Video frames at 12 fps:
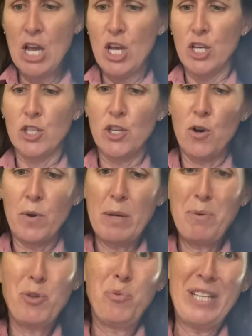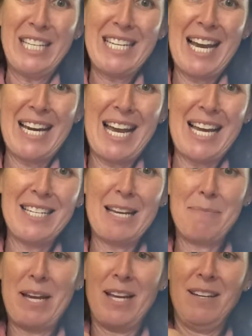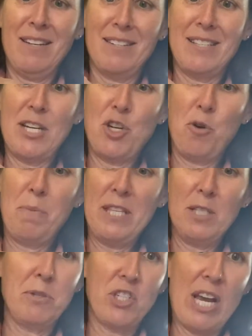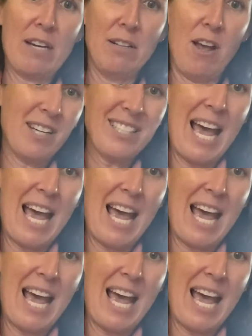So it was really tight. I had to get my son to open this with channel locks.